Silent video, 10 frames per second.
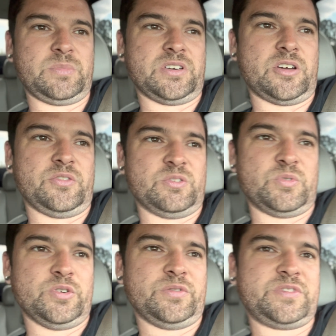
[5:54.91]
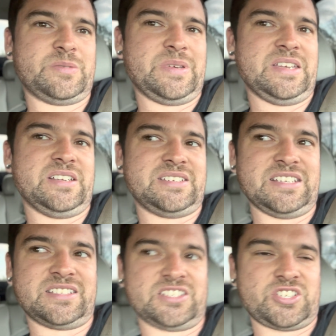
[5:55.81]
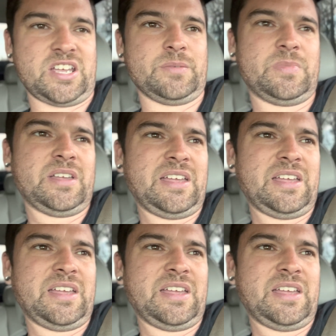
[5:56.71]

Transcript: The roof to be in decent shape.